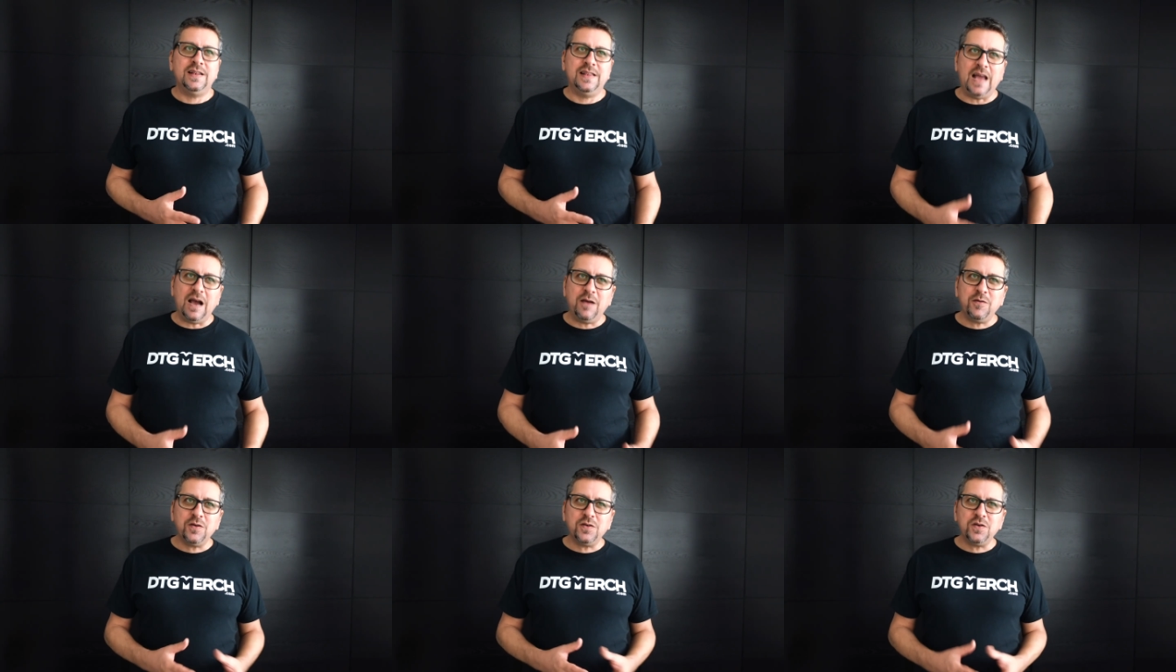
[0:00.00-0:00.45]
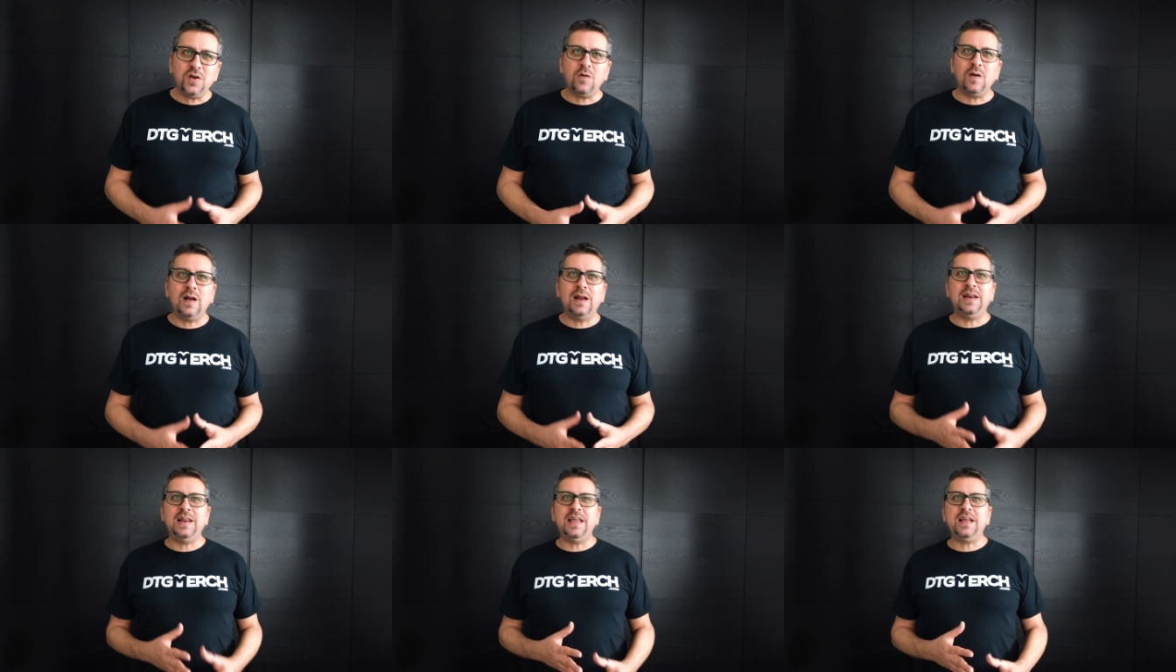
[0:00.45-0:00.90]
now you
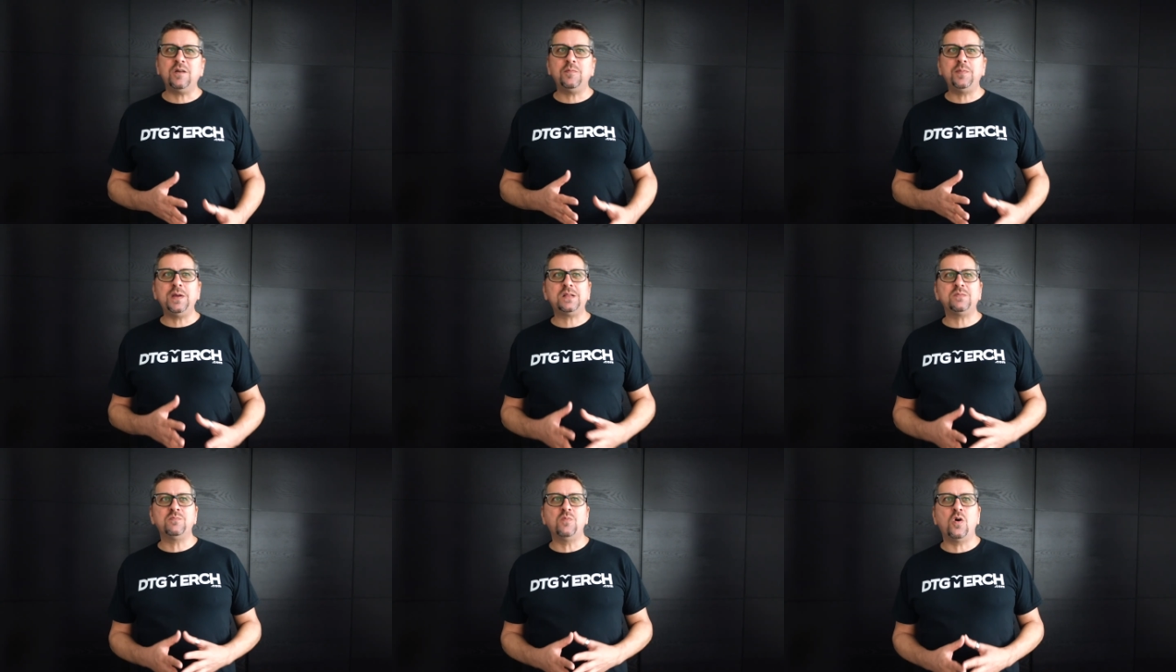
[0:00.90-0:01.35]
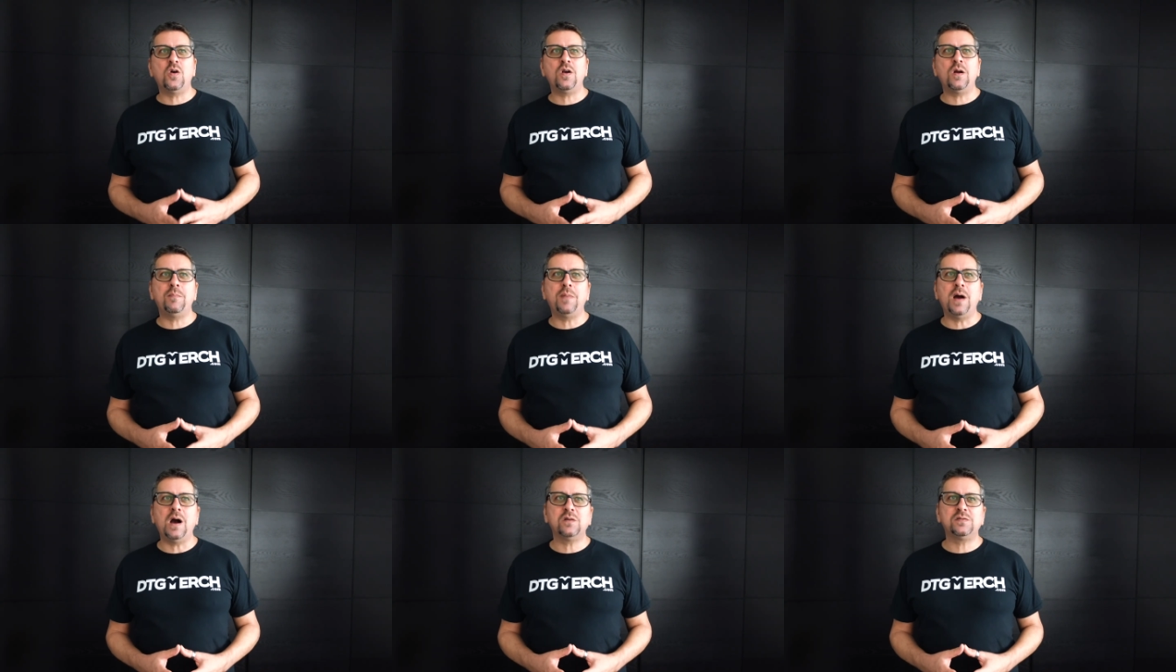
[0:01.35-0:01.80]
know a little bit more
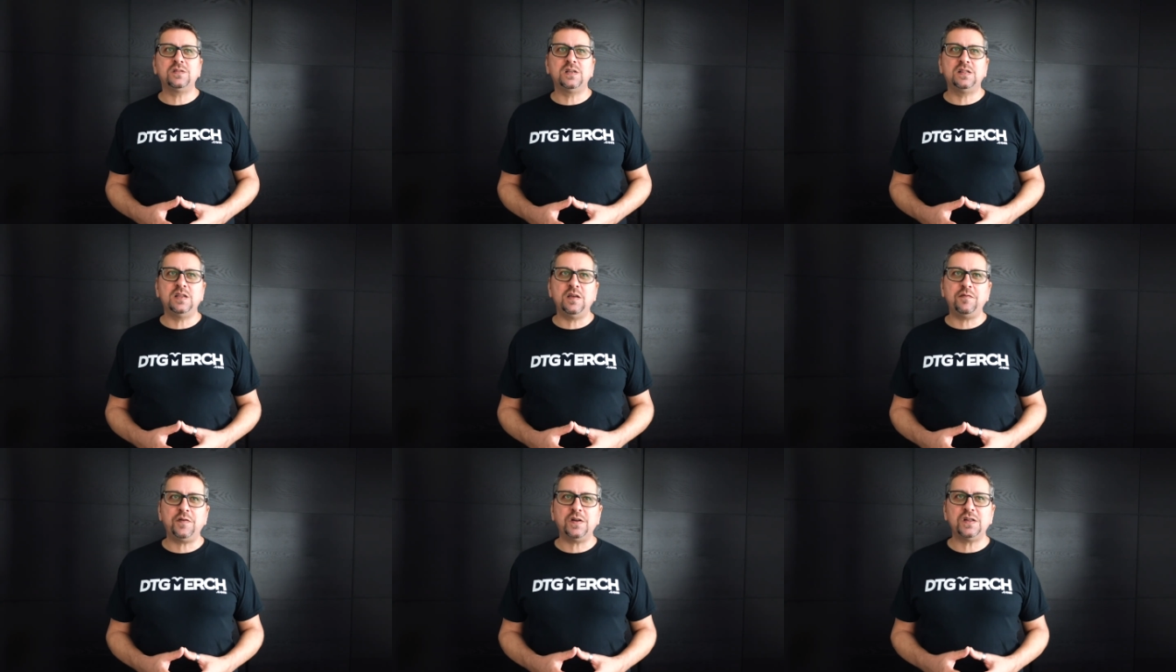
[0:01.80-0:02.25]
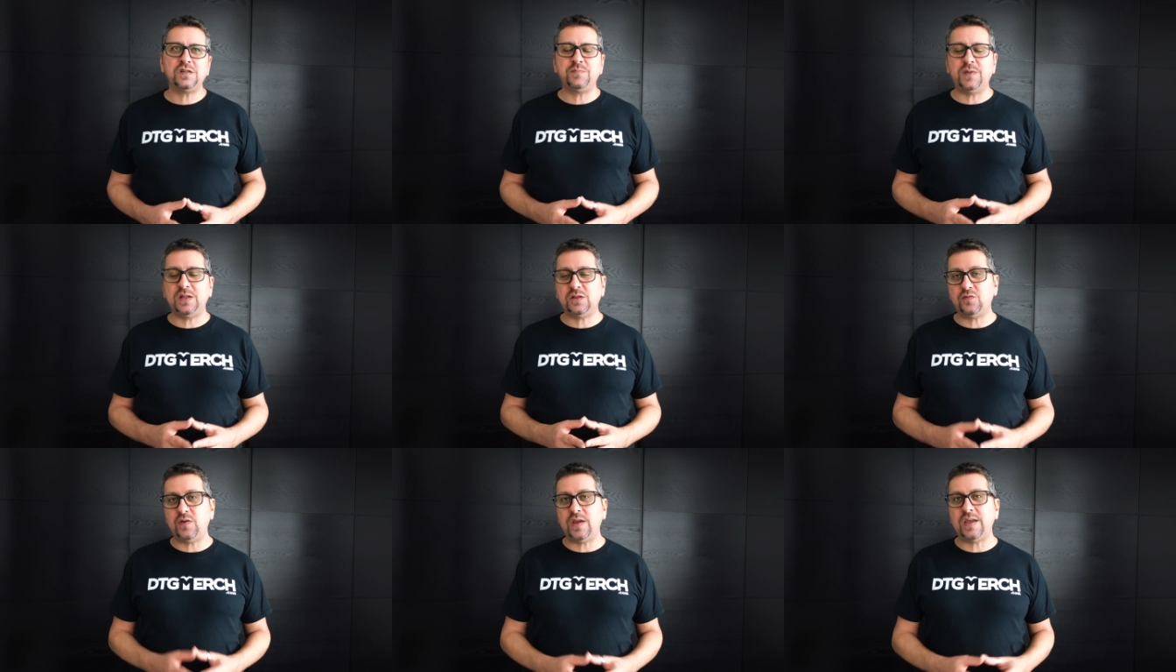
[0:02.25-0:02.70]
about the difference
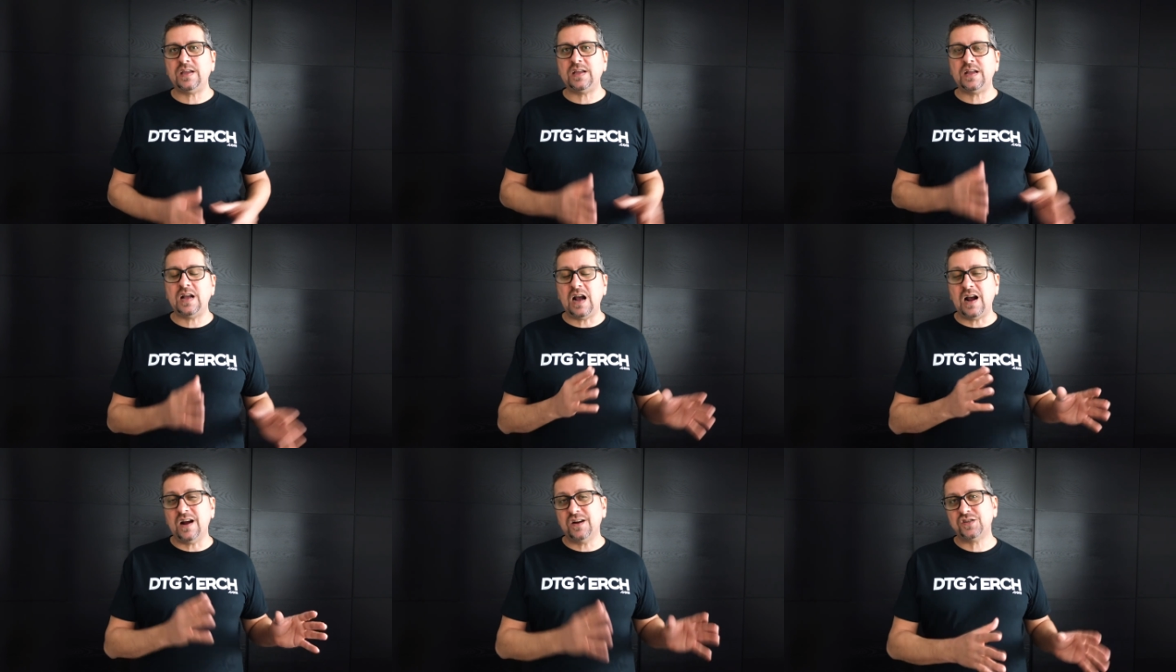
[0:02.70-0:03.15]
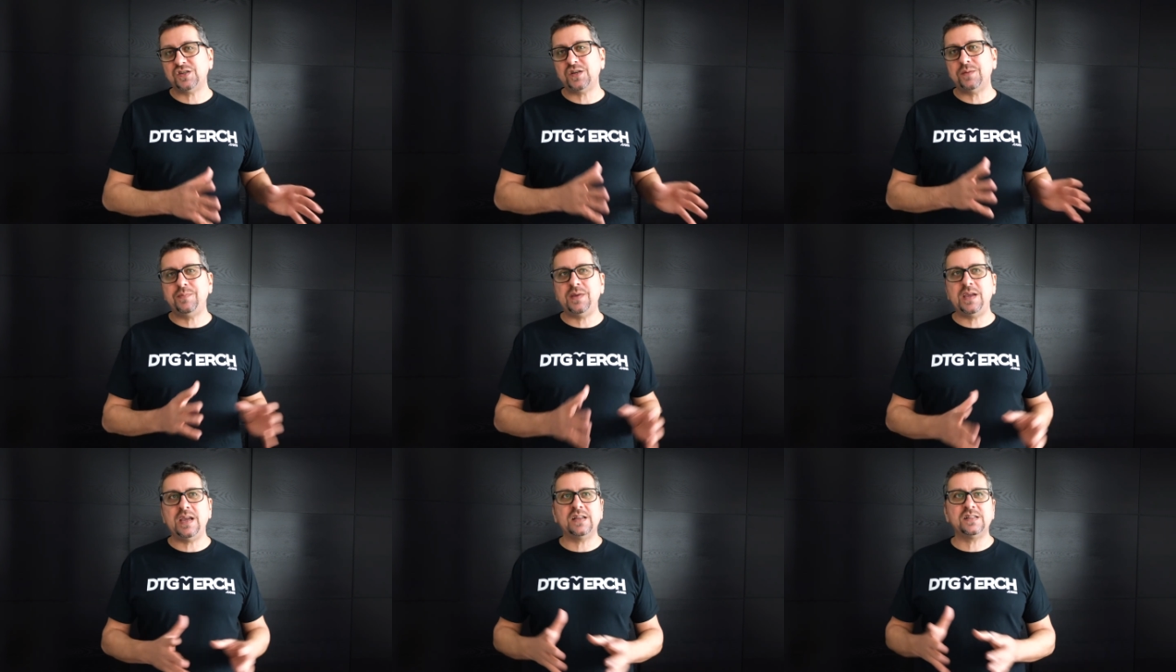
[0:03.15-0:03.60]
between R G
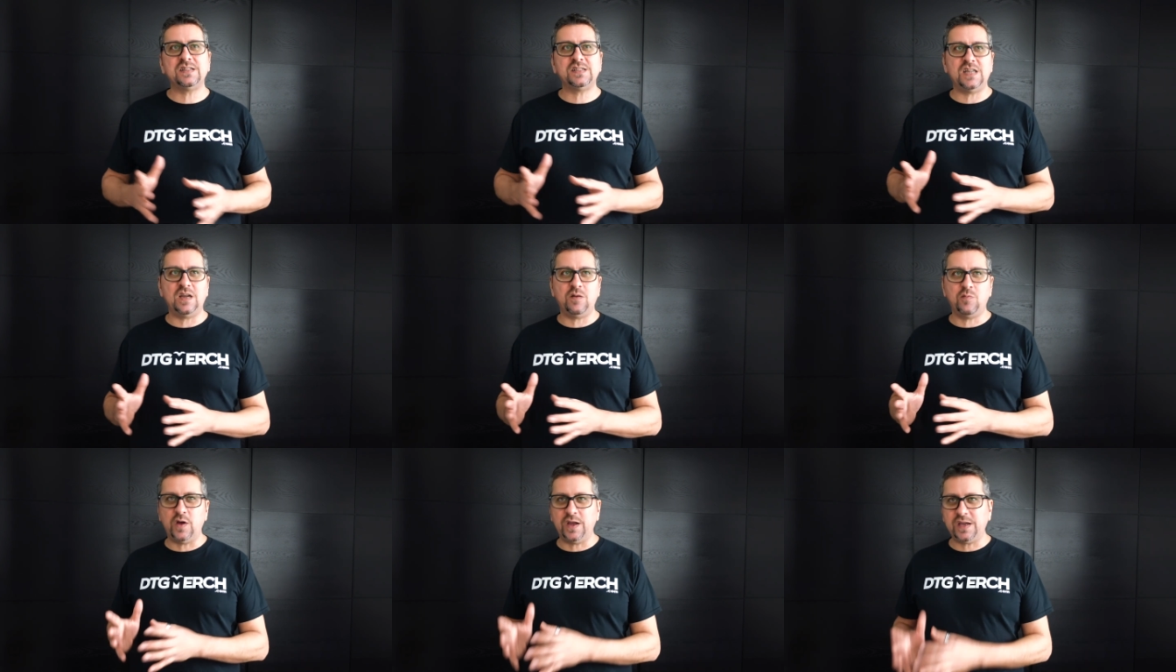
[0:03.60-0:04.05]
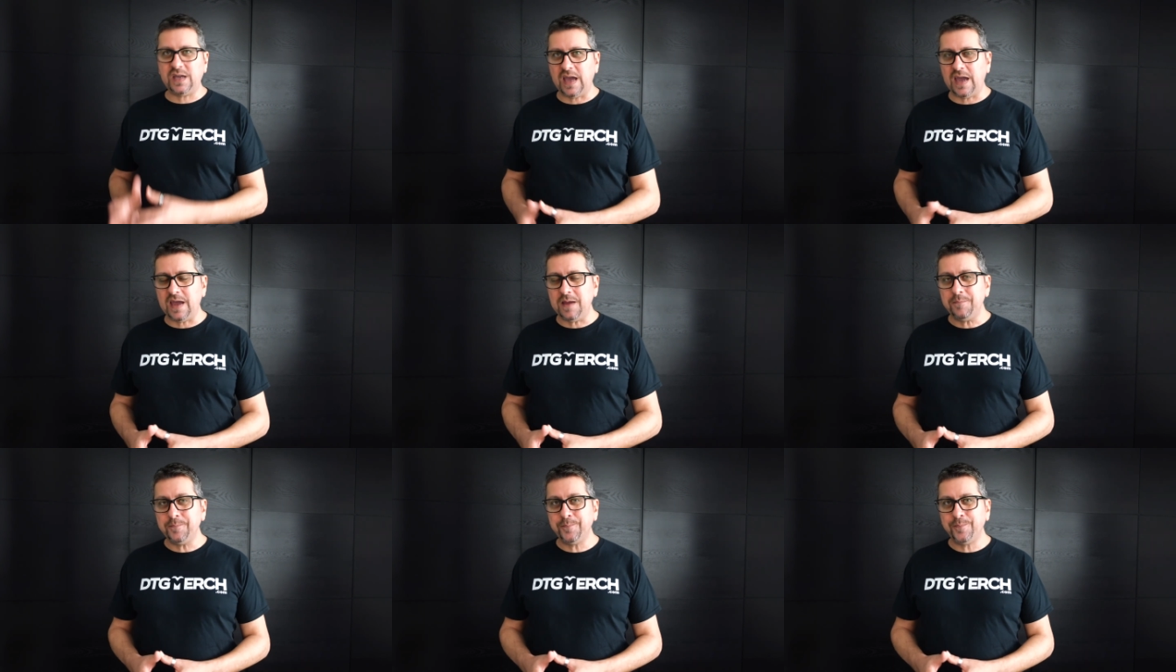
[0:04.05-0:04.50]
B and C M Y
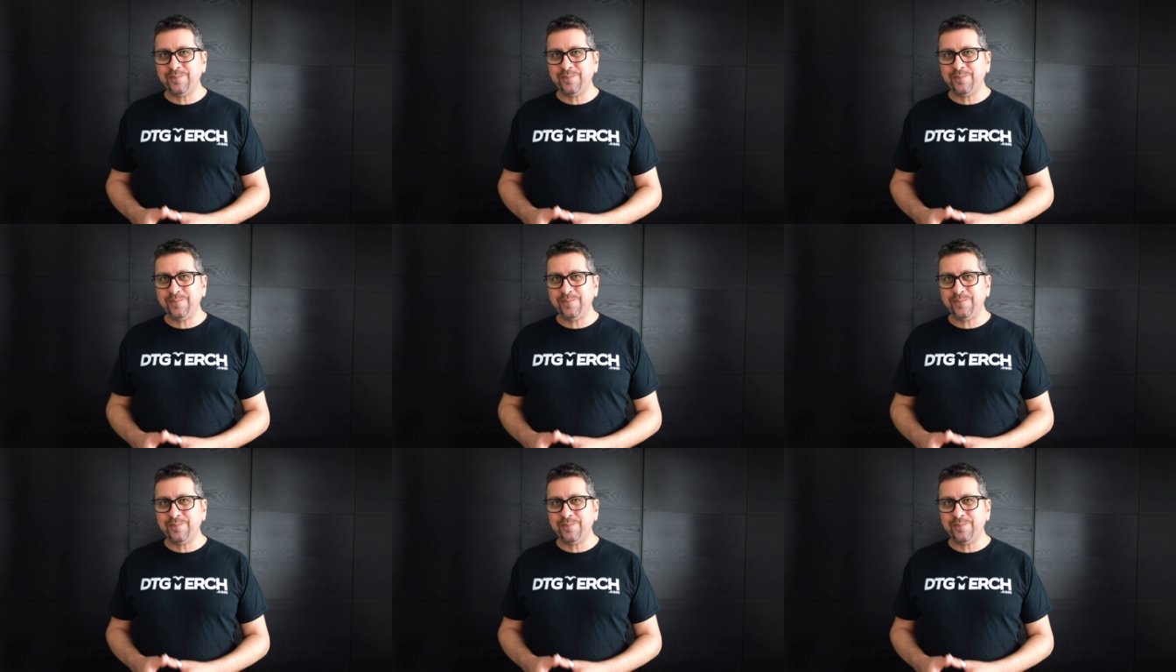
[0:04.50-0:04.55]
K.